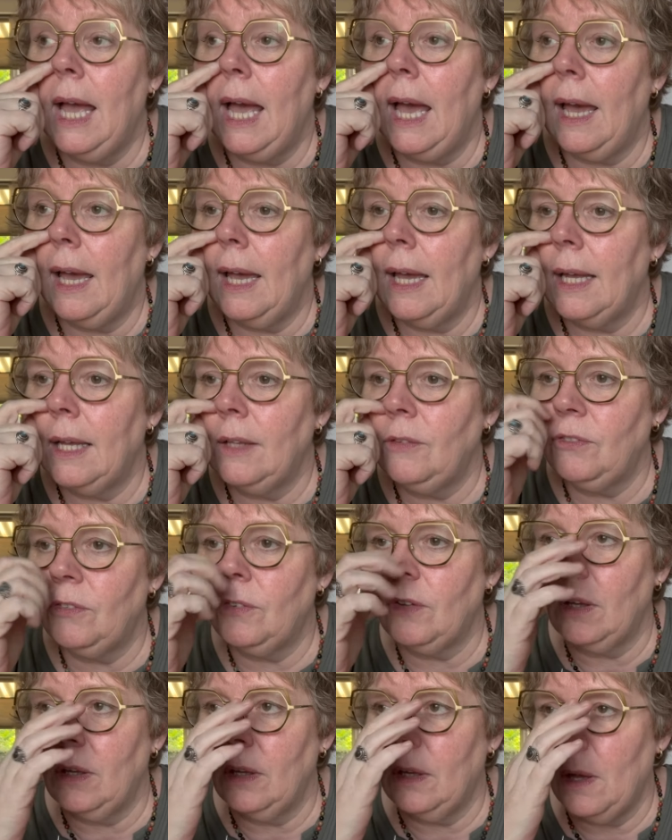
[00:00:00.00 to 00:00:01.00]
And
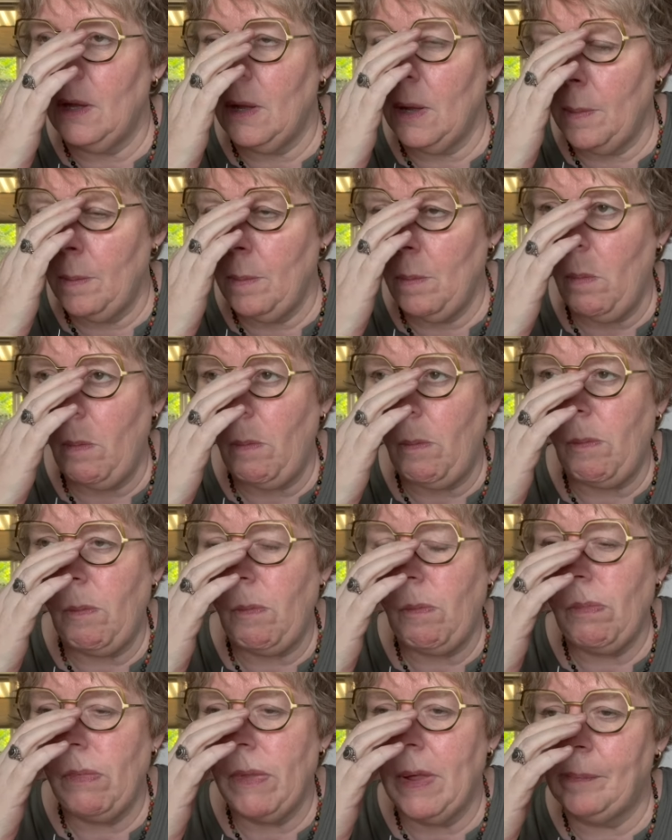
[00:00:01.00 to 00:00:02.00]

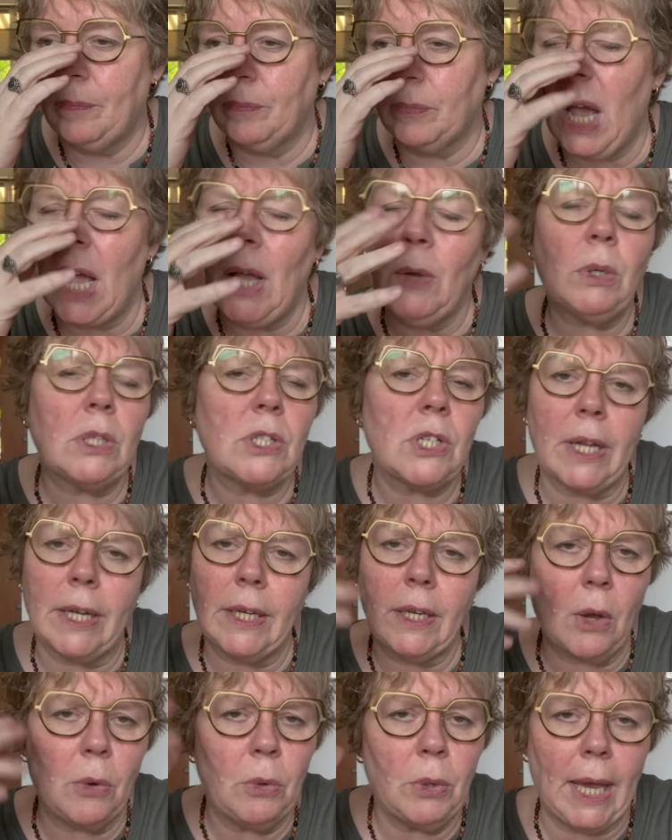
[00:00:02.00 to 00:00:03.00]
I was
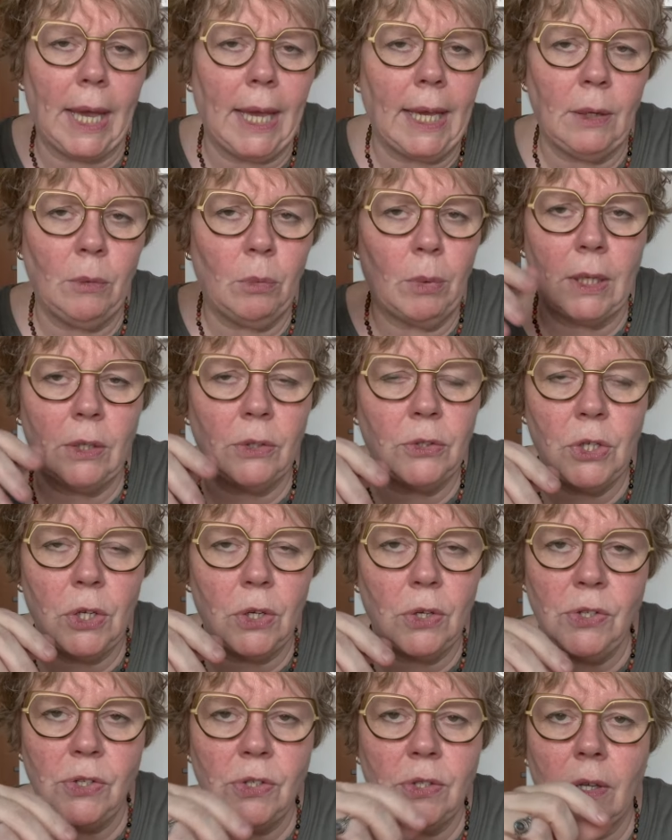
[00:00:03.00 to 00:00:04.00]
like, okay, well,
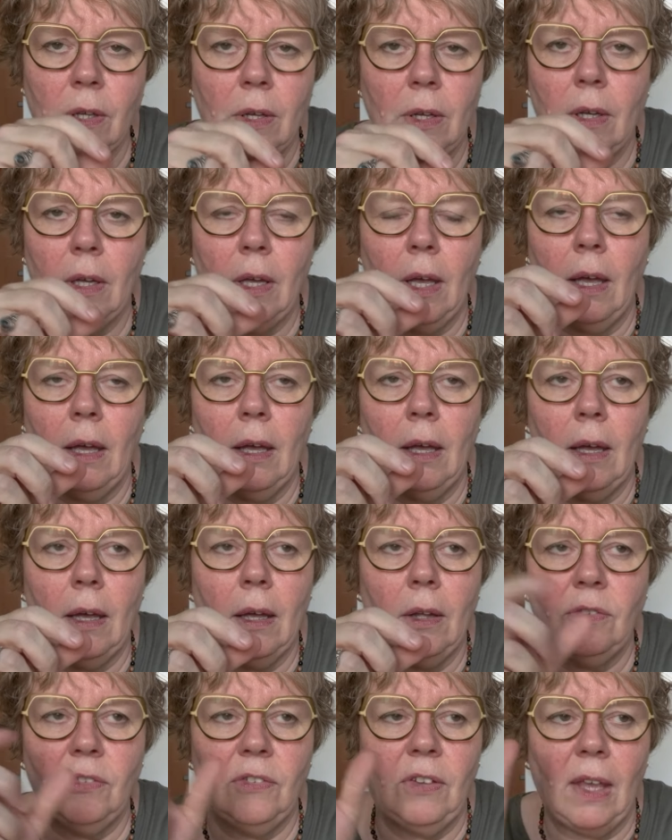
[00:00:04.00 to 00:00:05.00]
just
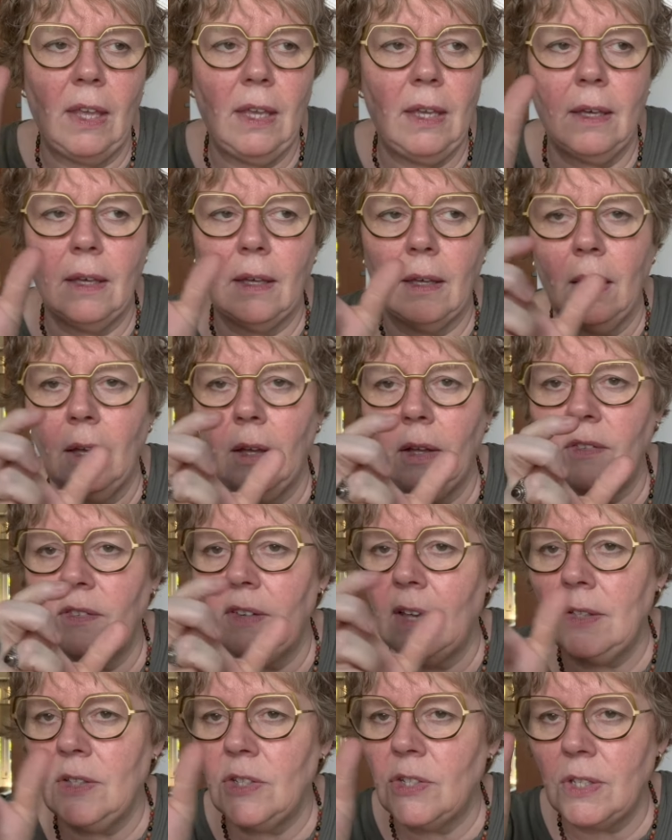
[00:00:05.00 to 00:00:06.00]
take
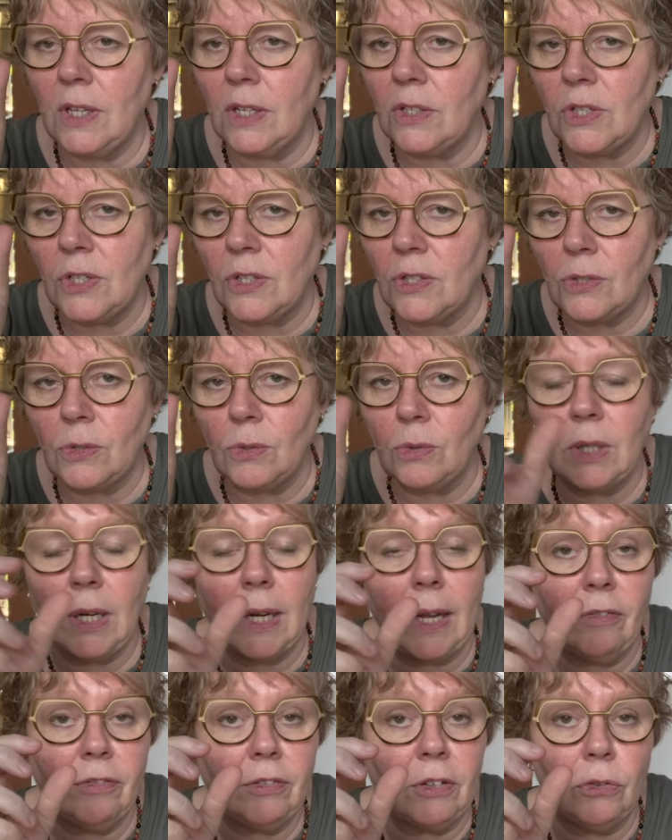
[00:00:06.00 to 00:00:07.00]
10 stitches to the
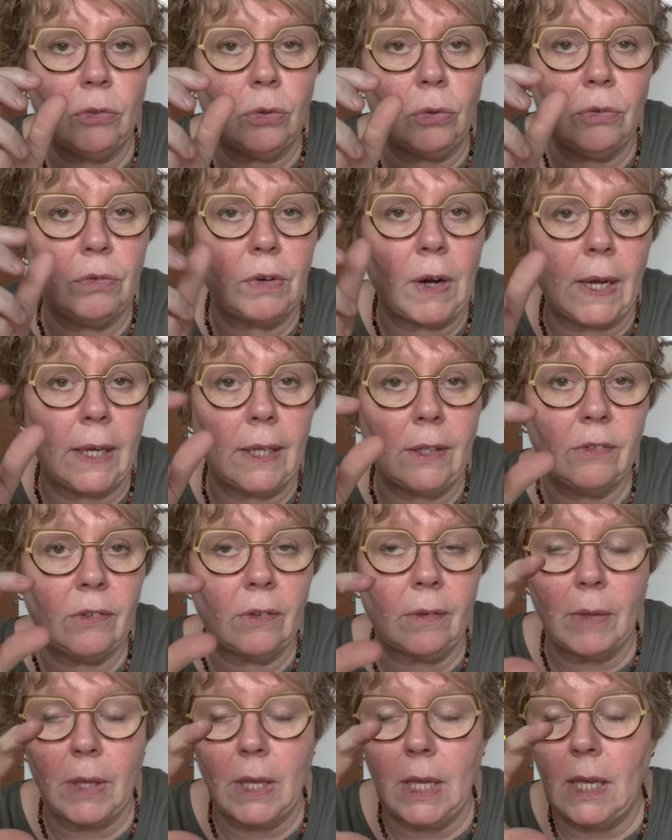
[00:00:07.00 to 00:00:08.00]
left and to the right,
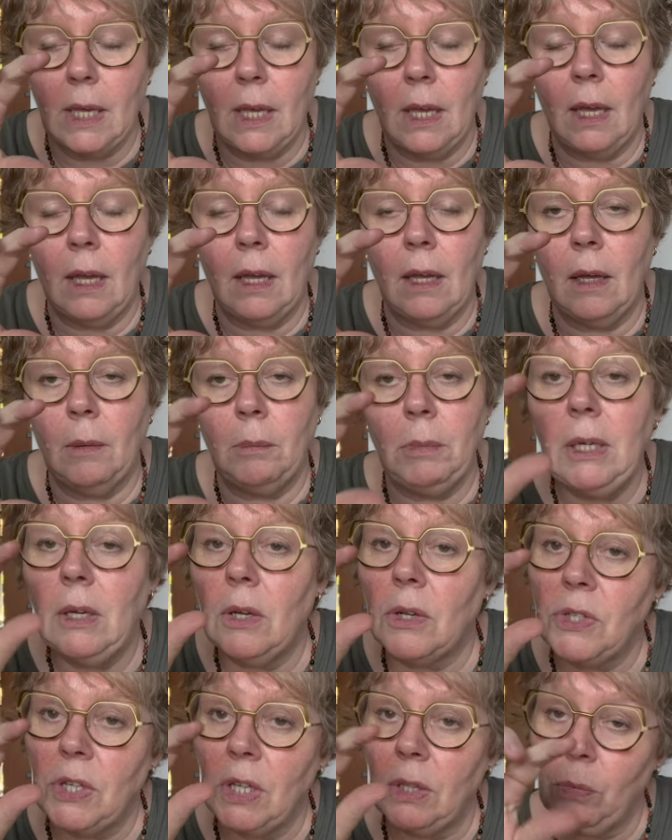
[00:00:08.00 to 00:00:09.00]

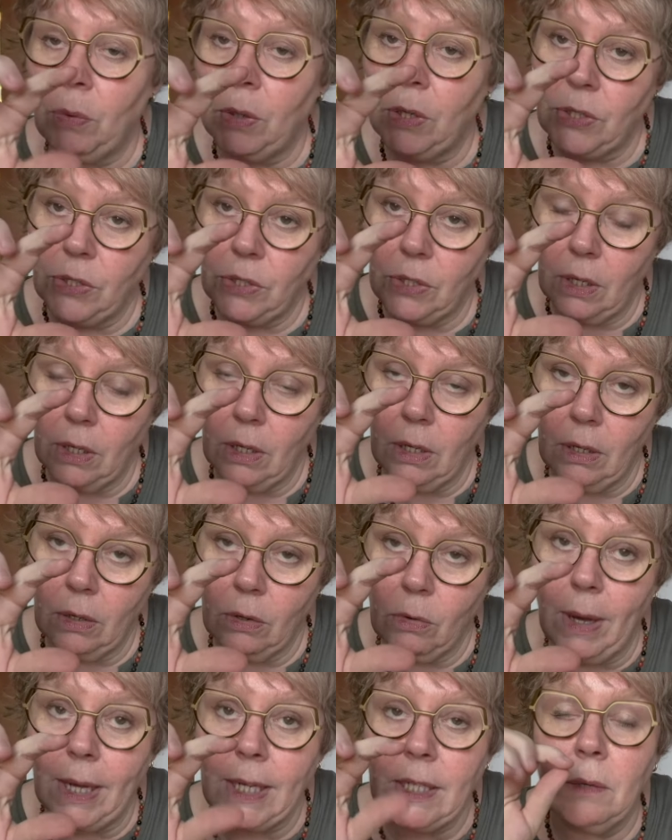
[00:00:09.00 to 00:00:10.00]
because it was
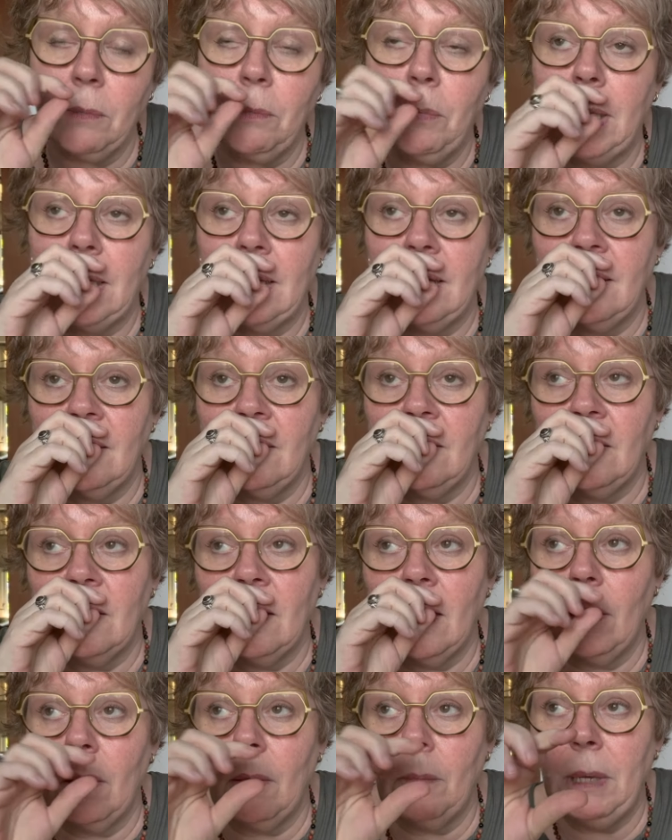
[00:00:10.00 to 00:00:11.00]
quite
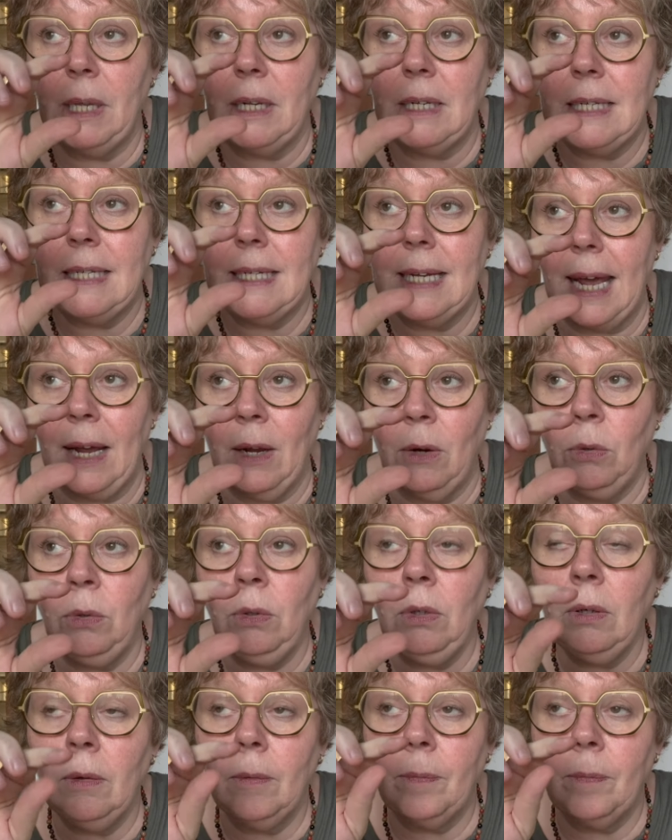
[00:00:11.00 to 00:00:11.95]
a bit down,